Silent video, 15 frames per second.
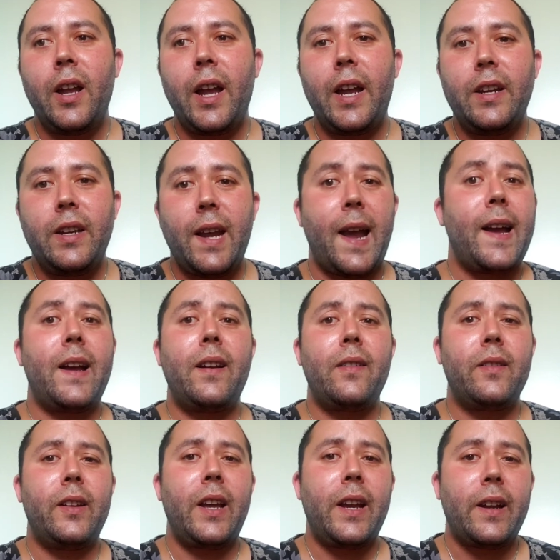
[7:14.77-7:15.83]
And yeah,
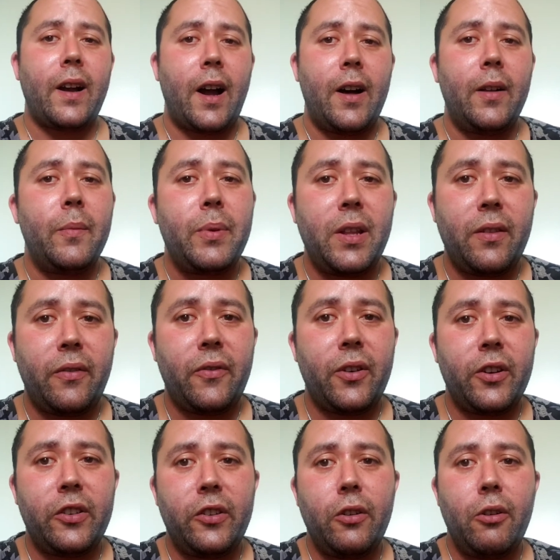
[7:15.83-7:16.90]
I'll be the
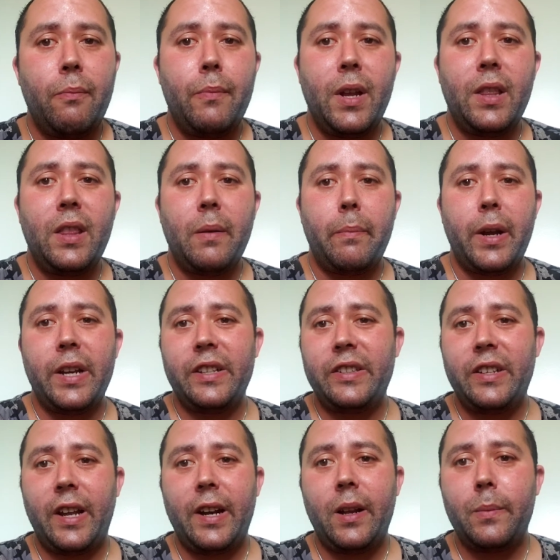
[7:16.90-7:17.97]
first to admit that my
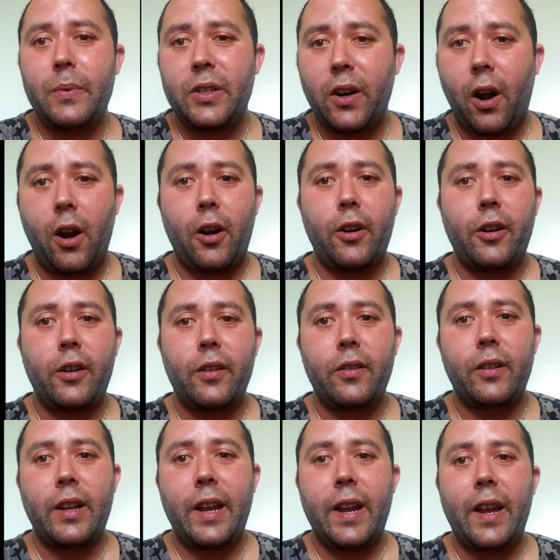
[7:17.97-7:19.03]
setups aren't
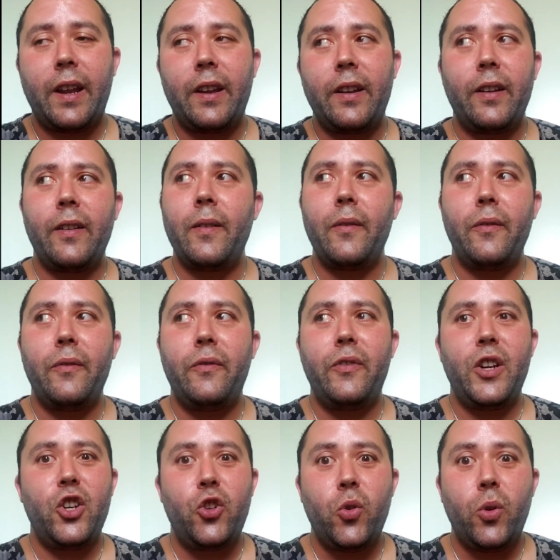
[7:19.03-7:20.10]

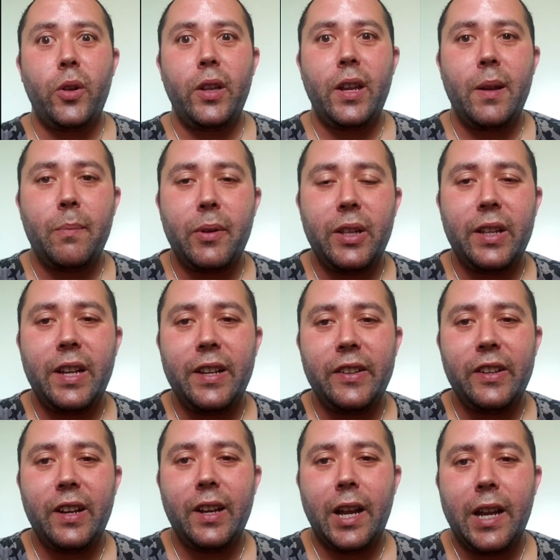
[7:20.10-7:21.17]
visually
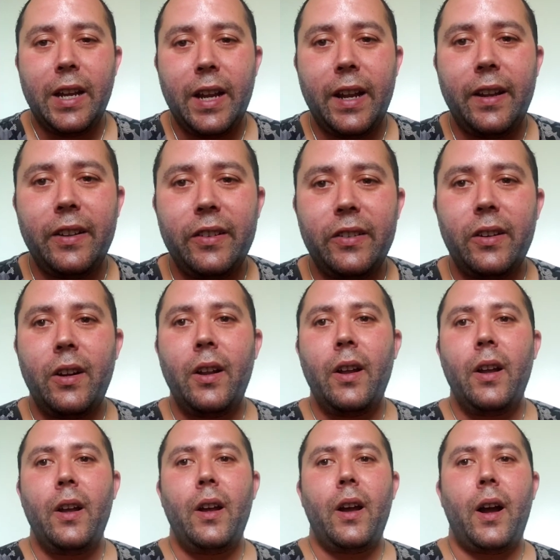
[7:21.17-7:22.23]
pleasing, I guess.
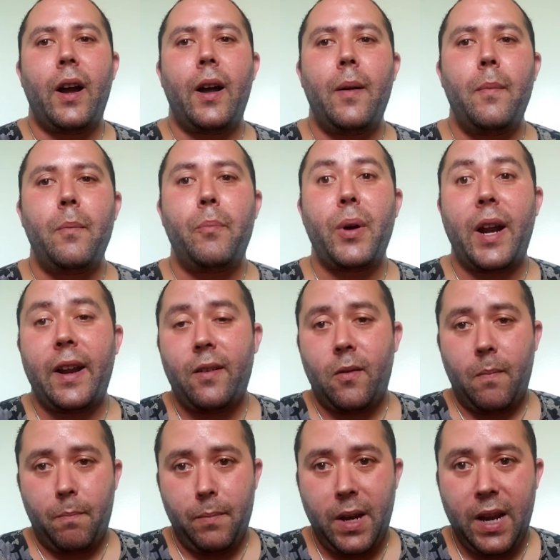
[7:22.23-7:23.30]
But I
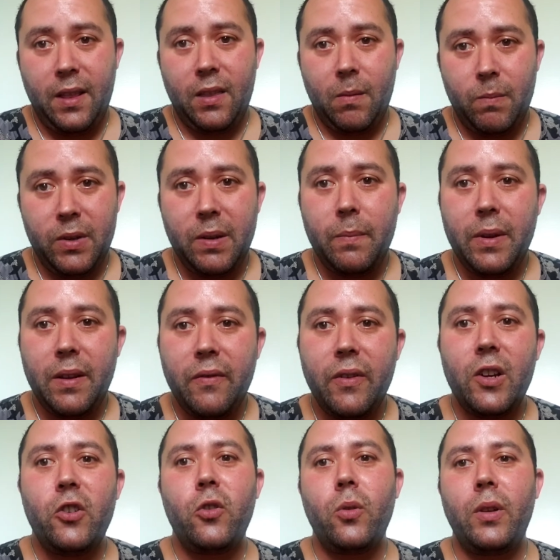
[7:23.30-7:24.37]
don't make them to be
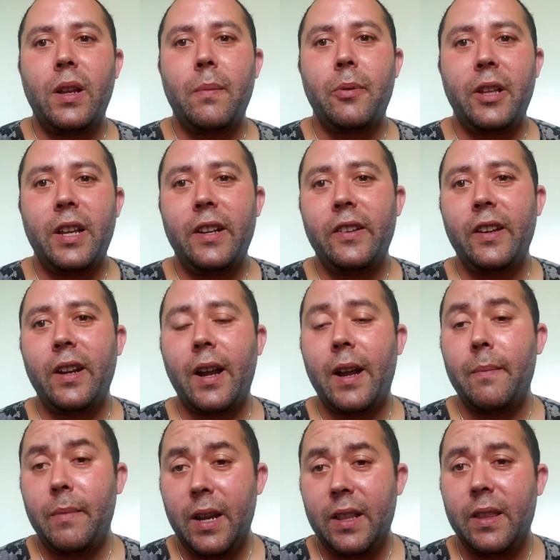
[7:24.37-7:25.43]
visually pleasing.
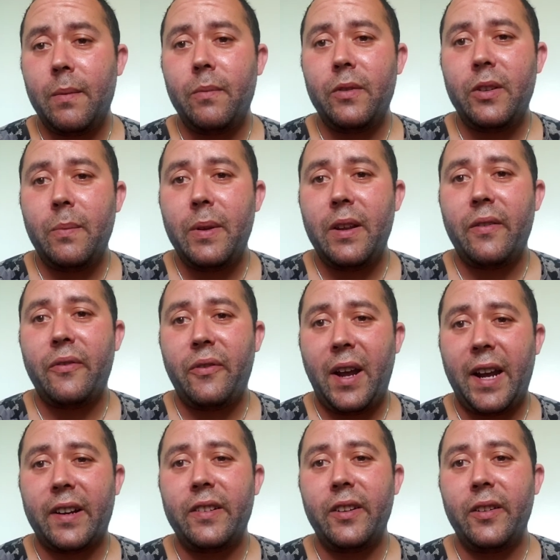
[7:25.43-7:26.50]
I make them to be
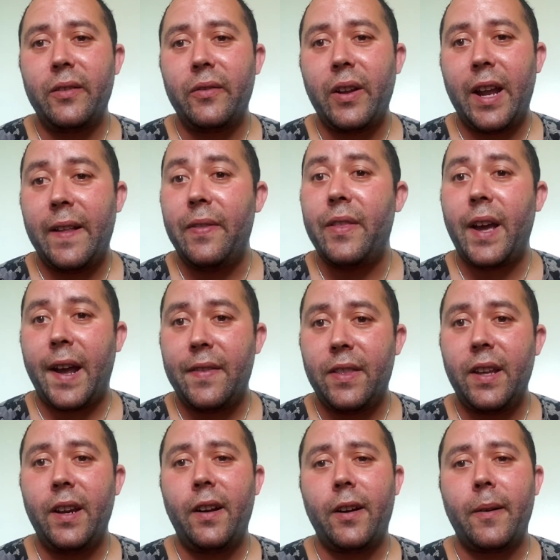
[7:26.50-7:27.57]
effective, and that
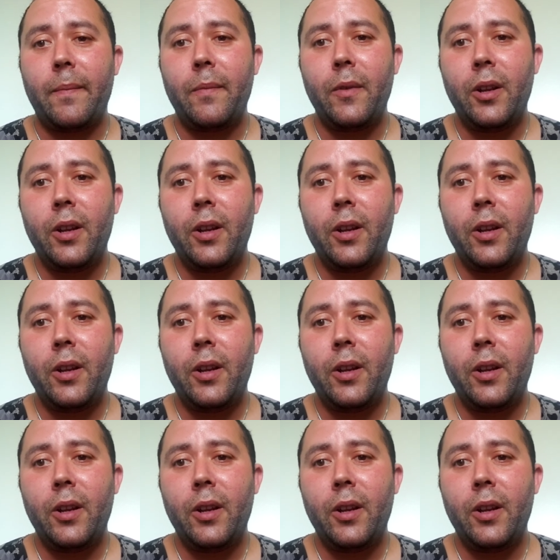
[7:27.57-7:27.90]
they are.